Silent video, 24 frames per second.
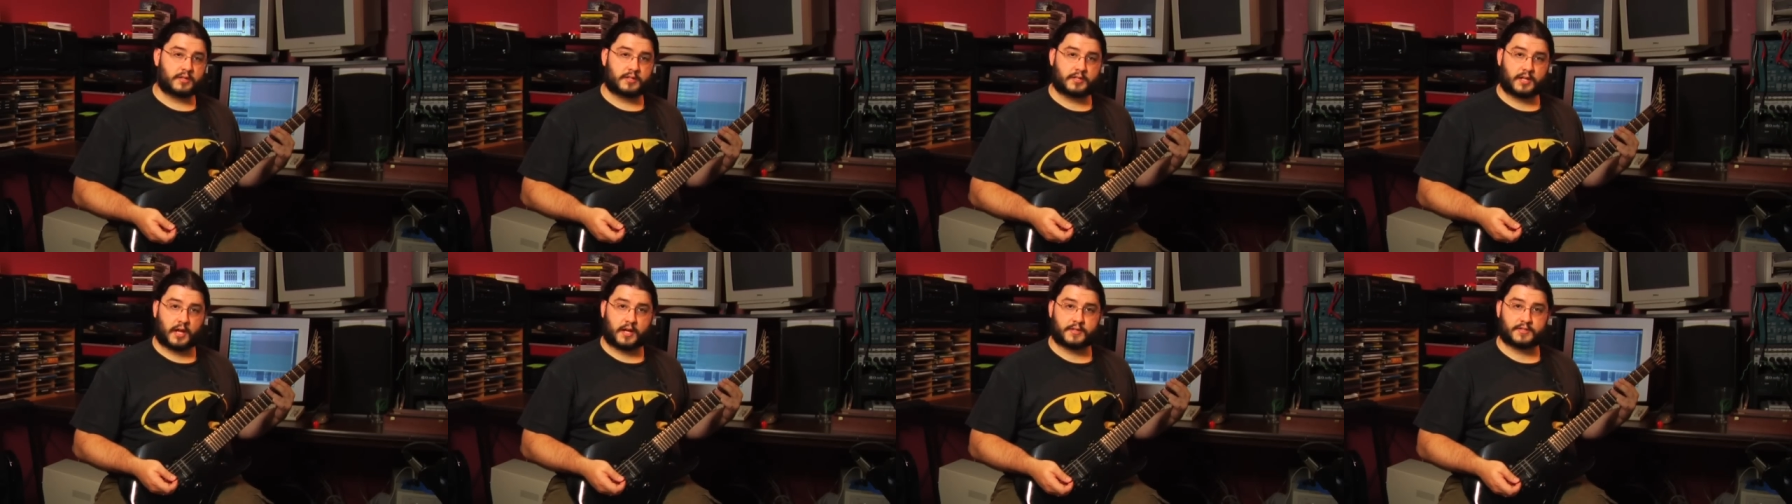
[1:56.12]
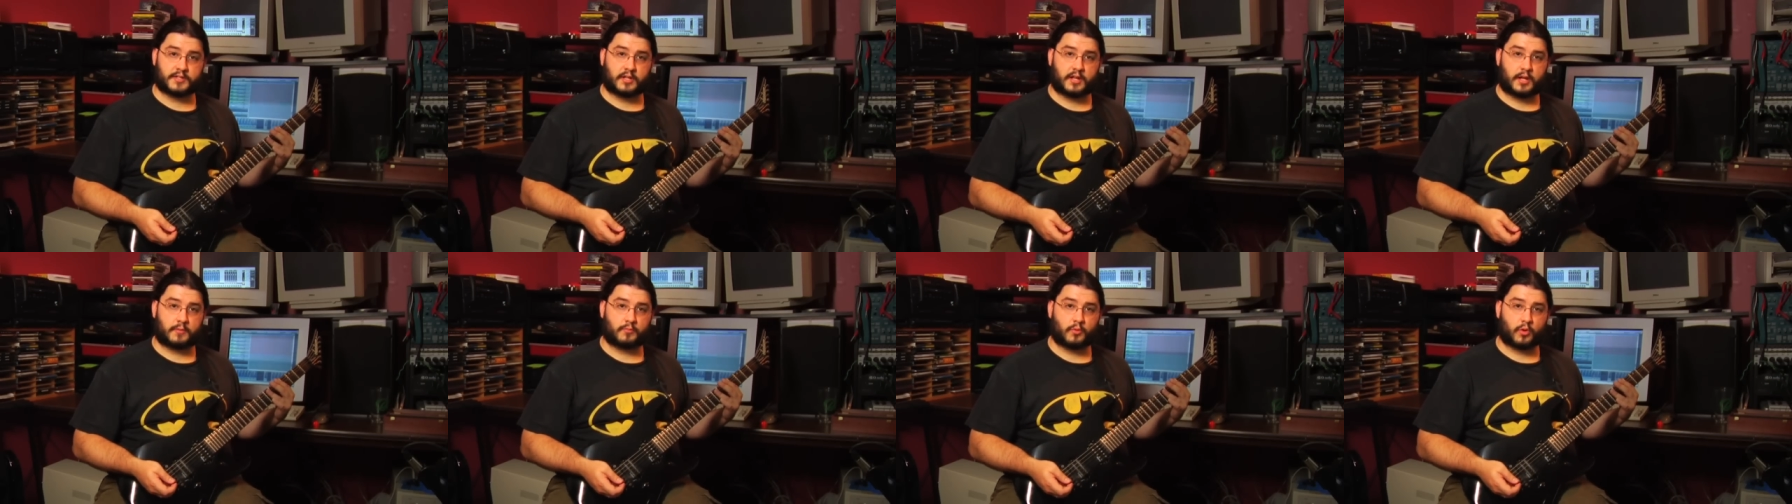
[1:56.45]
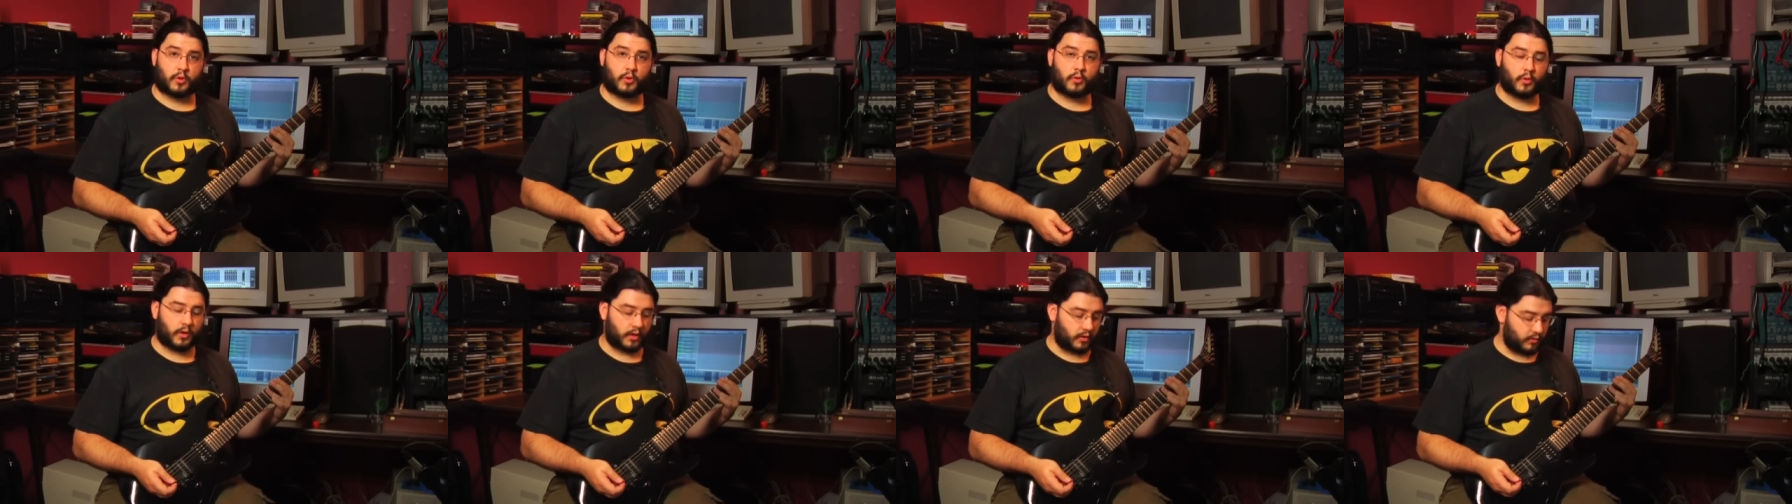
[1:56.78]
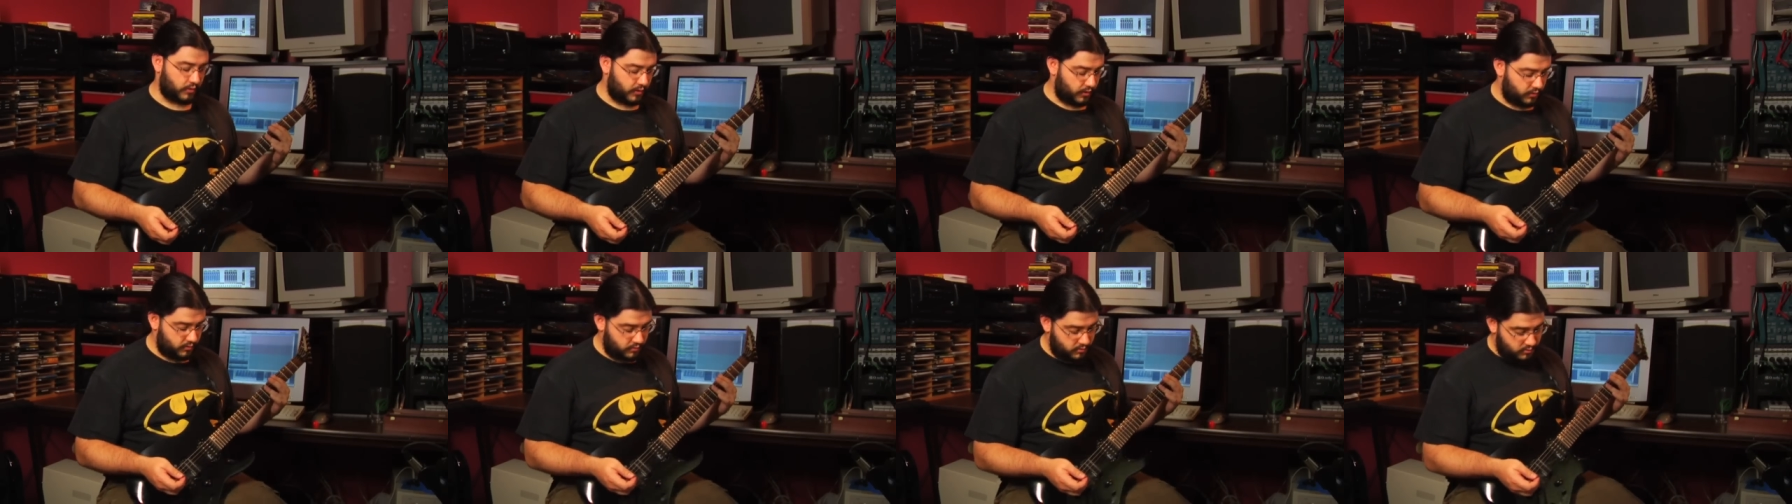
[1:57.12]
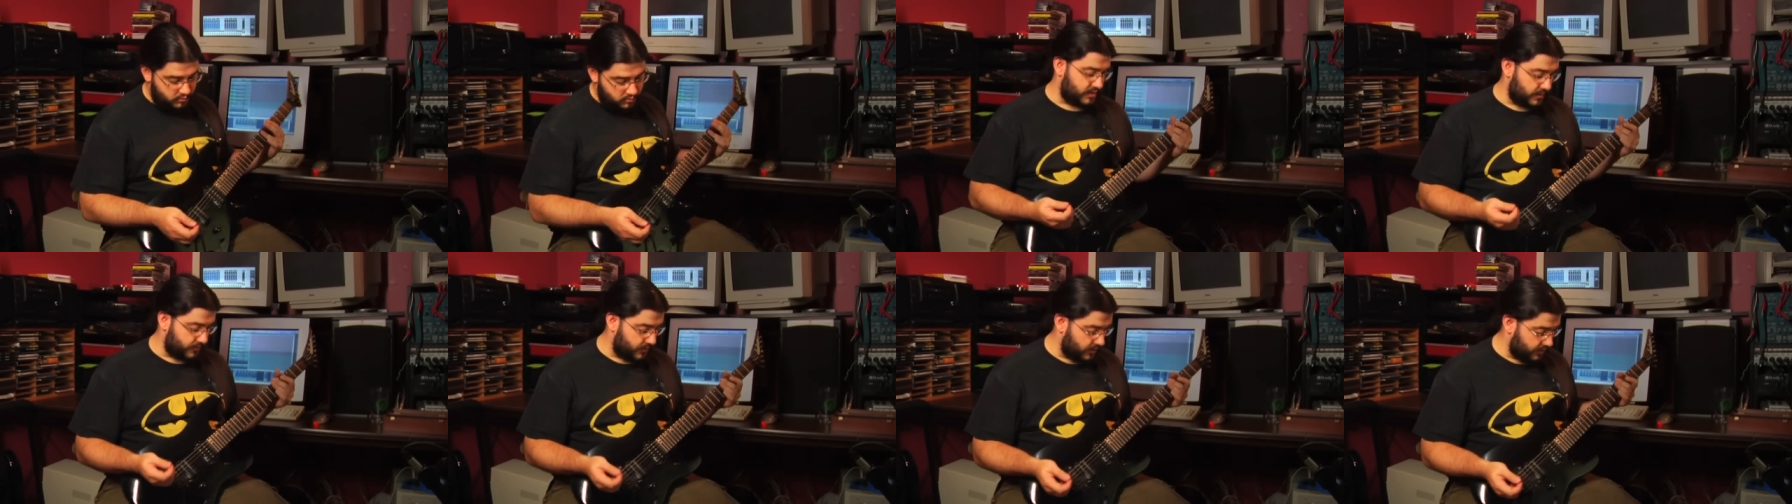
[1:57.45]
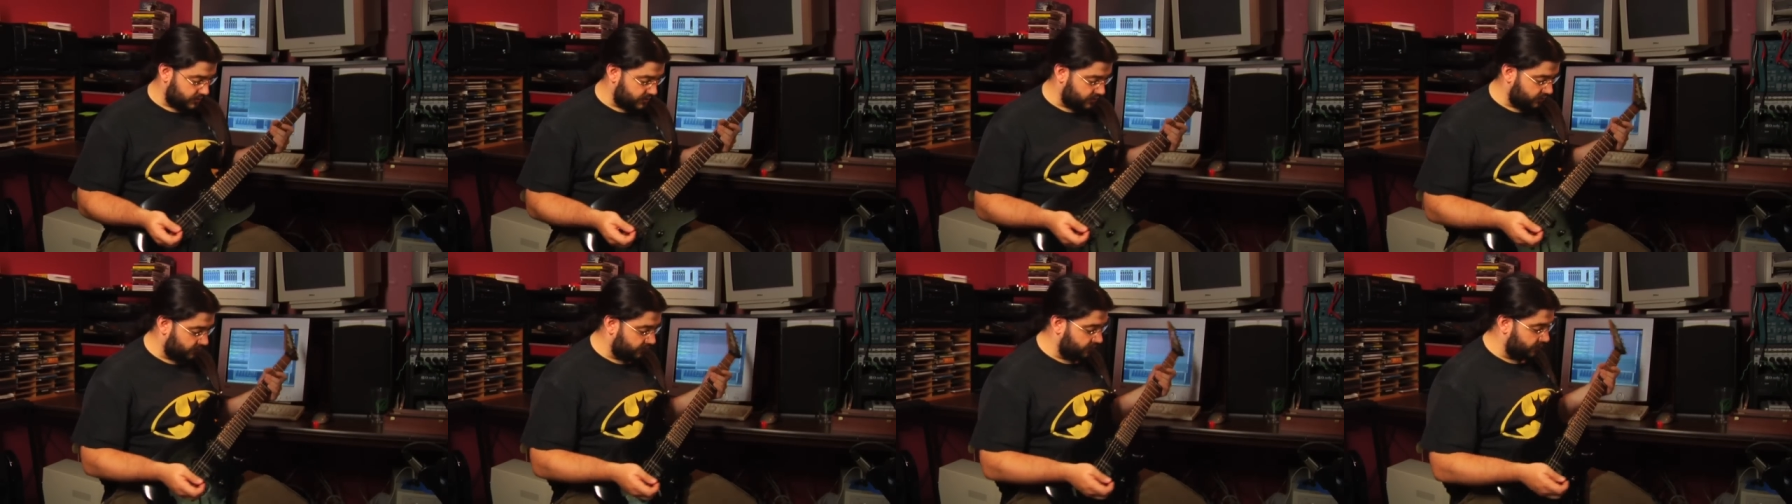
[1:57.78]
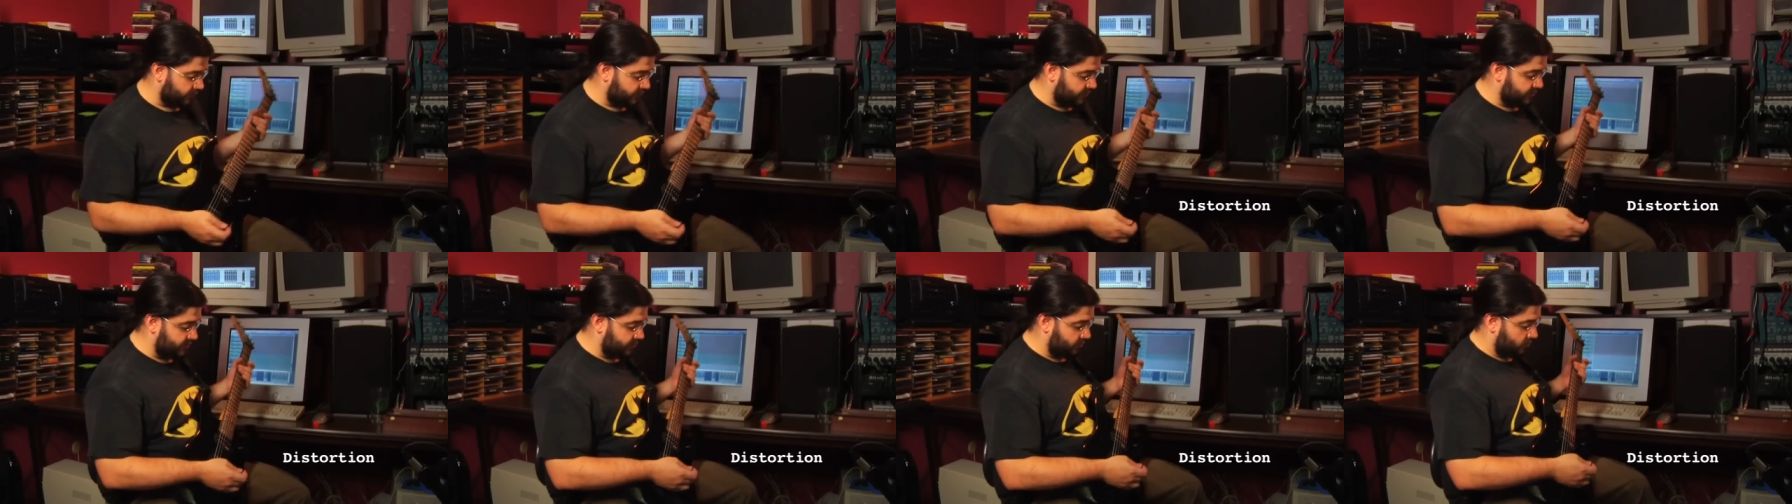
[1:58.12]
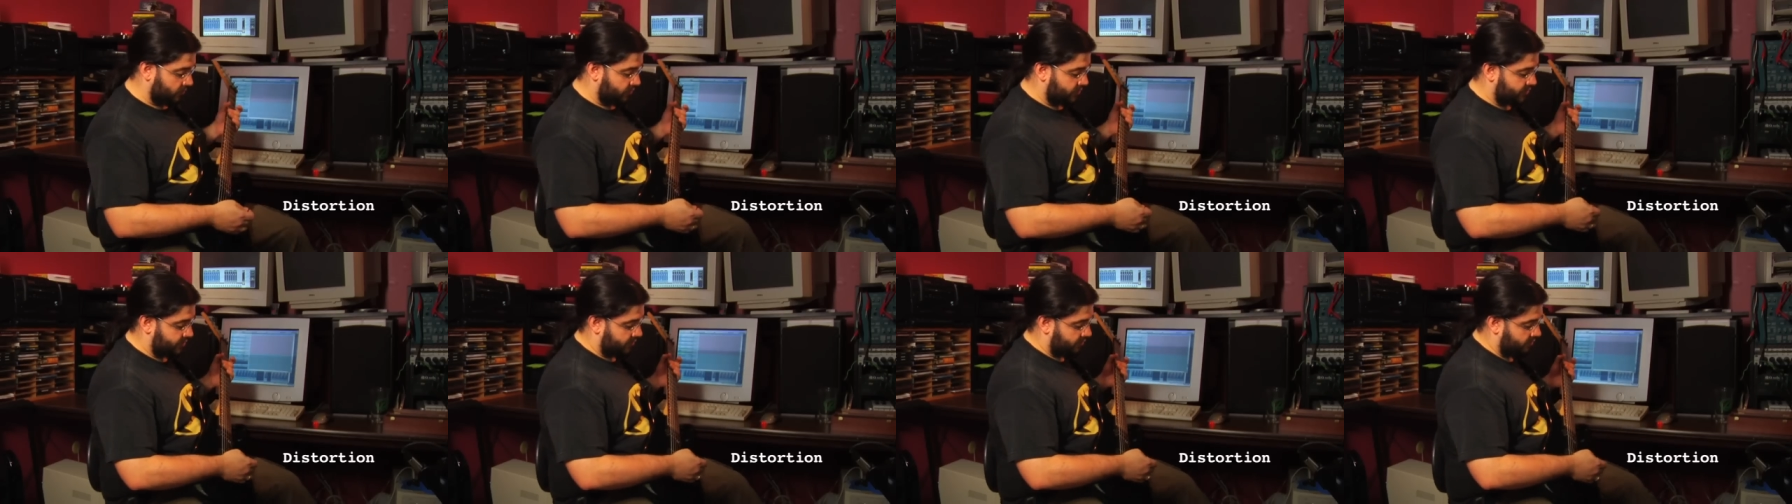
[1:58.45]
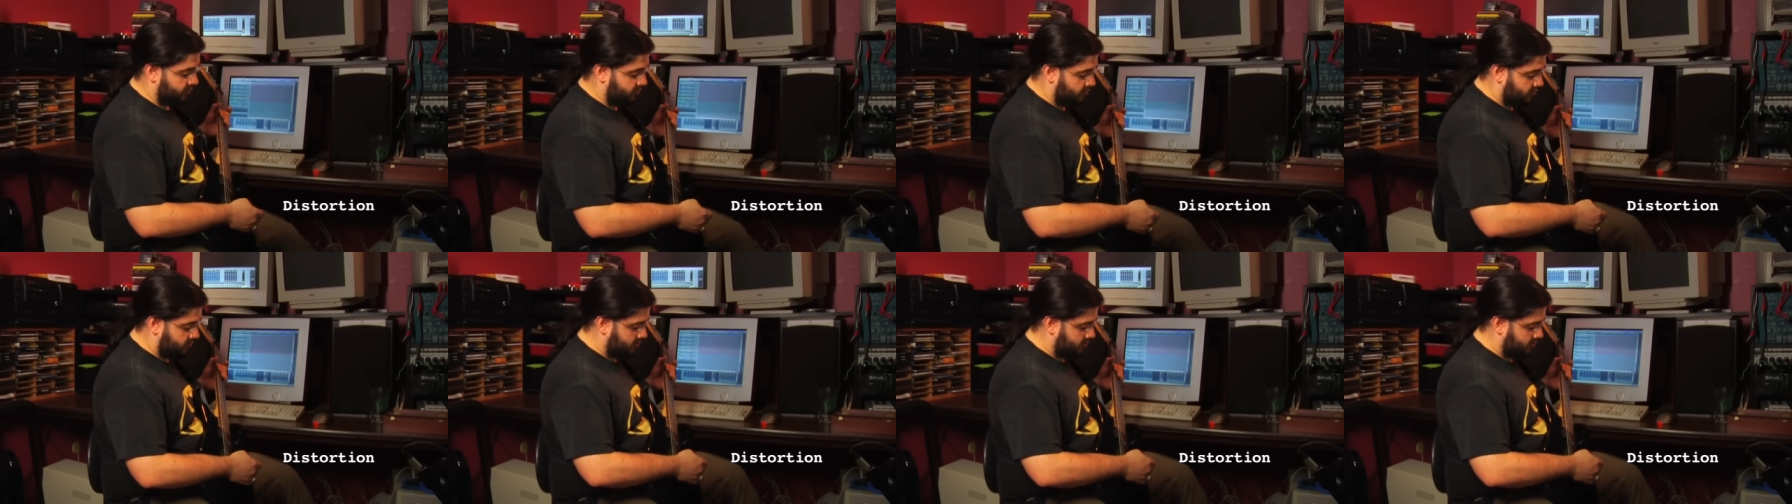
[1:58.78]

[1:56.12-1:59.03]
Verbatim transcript: dies a lot more quickly. Same thing is true for distortion.